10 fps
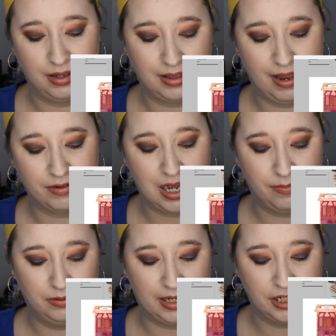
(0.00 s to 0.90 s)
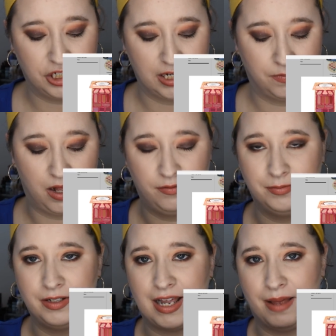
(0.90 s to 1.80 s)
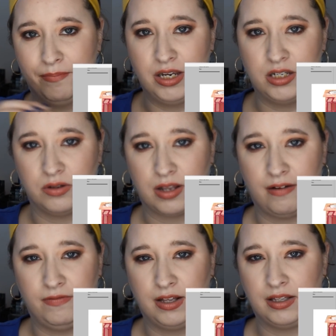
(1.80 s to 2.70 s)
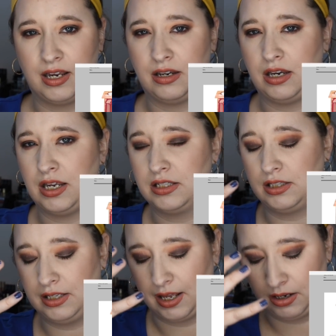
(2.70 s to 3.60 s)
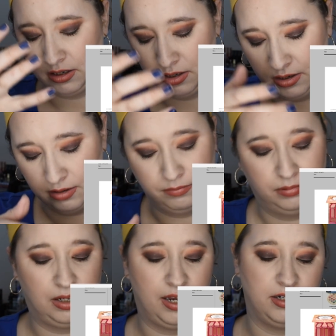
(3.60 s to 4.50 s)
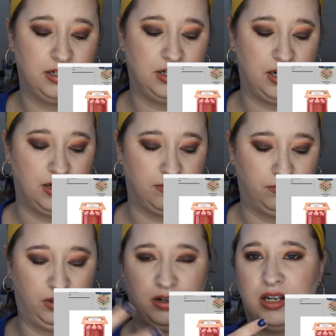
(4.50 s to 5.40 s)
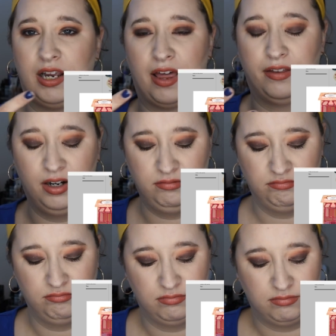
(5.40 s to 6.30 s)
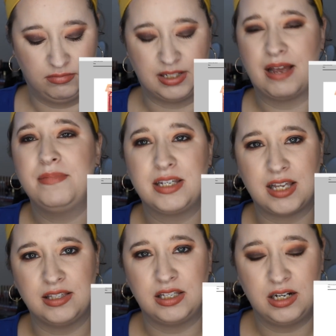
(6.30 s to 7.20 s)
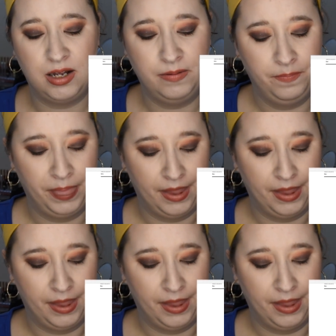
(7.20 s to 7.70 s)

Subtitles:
like they have a couple light shades, but all of them are in that mid-tone that I feel like they'd easily like blend and blur together. Does that make sense at all?